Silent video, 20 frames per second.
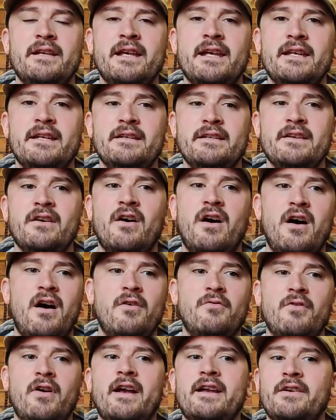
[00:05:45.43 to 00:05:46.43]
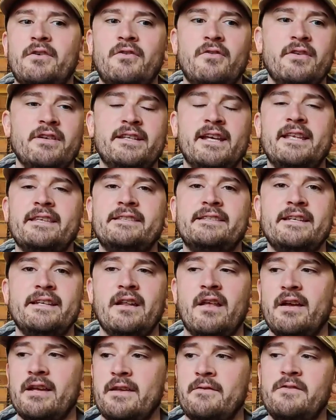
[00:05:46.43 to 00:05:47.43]
your heart rate or intensity,
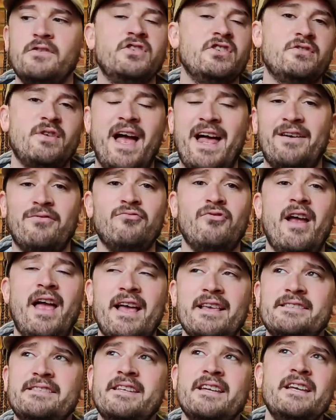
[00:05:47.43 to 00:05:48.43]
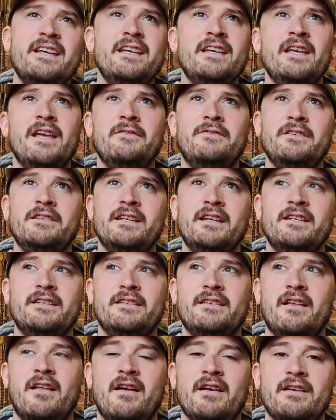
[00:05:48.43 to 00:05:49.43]
like if you just had a rest. If you did
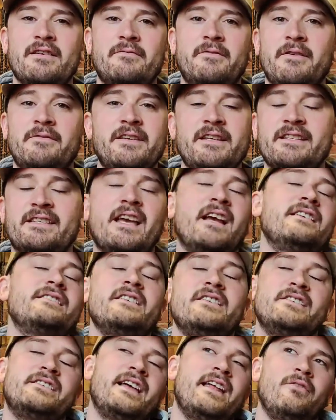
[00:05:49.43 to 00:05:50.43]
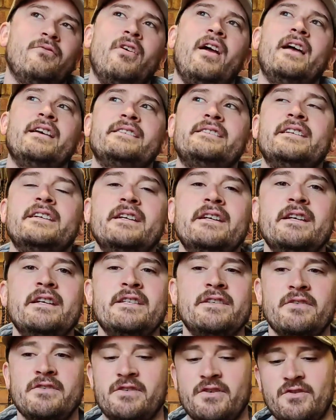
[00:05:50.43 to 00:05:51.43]
like 15 seconds and just had a rest.
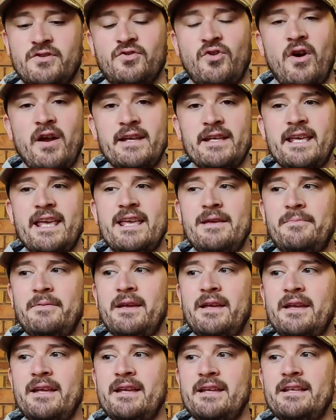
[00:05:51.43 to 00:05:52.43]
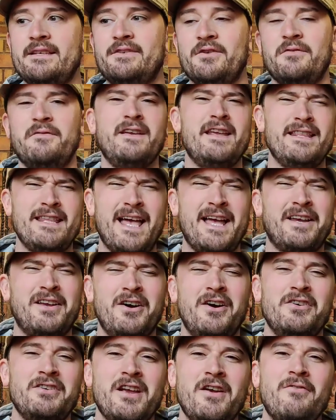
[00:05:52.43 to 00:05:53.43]
So it's to try and keep it sort of in that
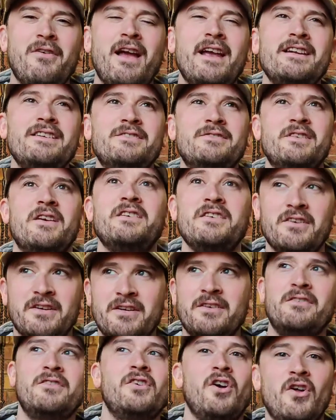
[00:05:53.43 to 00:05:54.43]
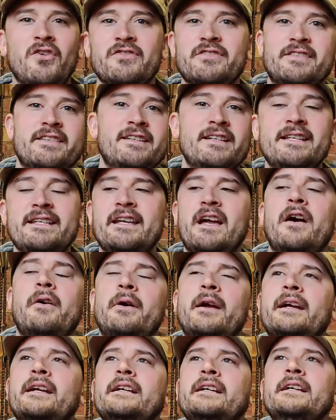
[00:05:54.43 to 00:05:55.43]
cardio range, so you're constantly
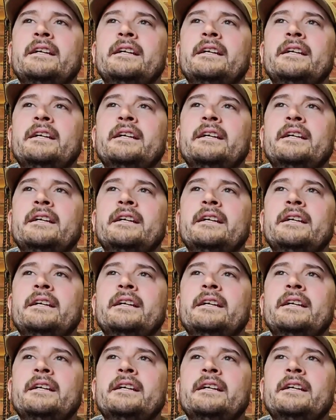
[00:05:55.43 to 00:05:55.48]
going.